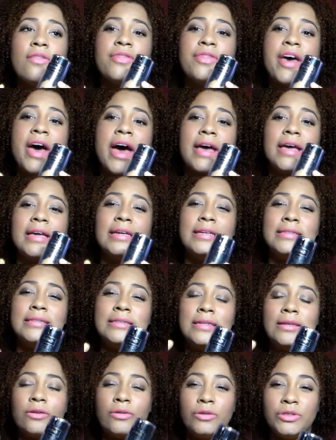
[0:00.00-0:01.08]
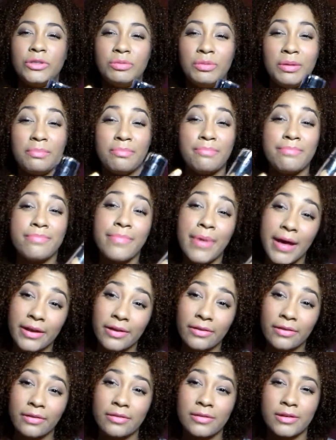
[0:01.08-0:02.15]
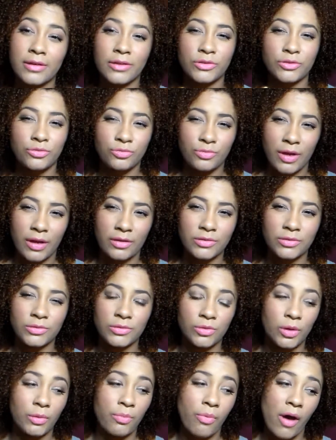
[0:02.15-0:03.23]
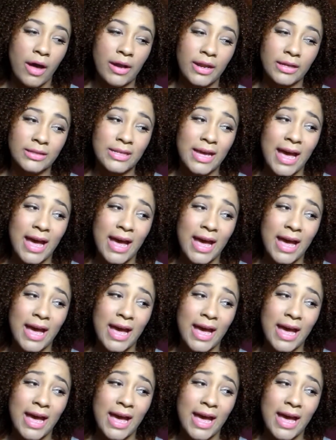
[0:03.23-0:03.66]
that isn't going to be better than a drugstore product.